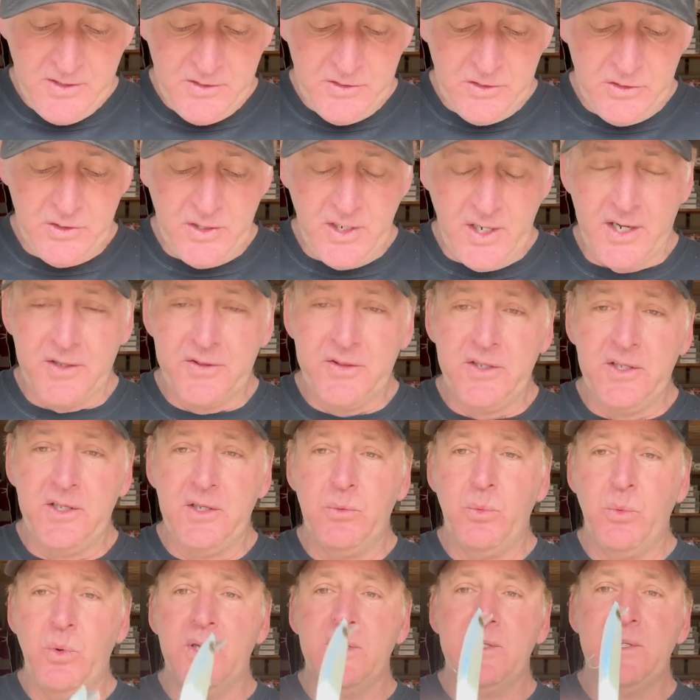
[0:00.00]
you got the
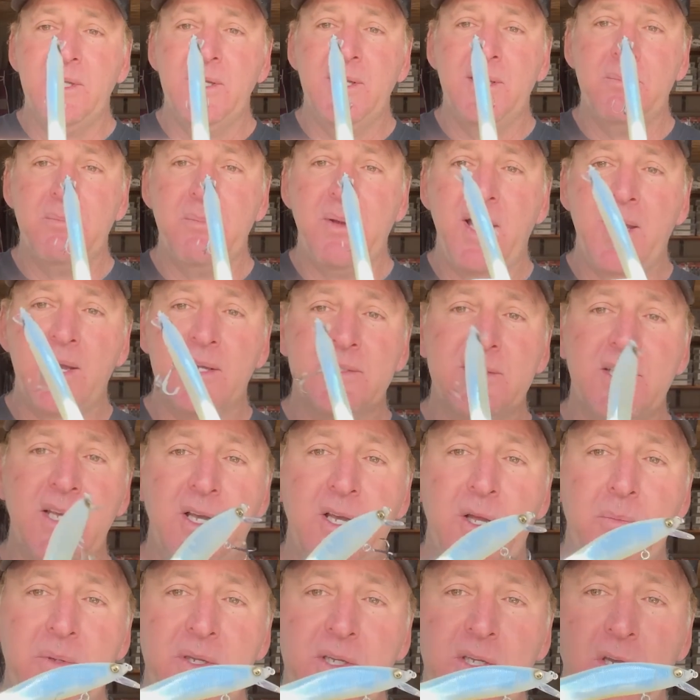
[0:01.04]
110 Max
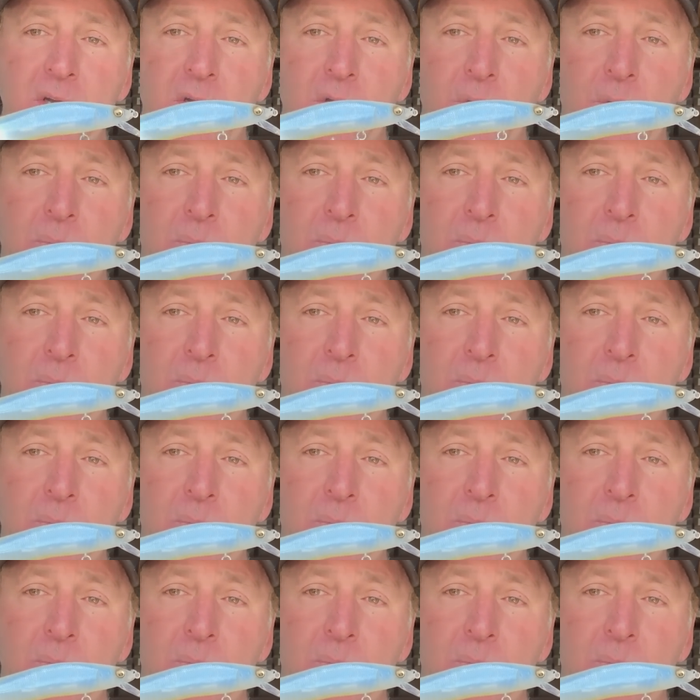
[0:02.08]
LBO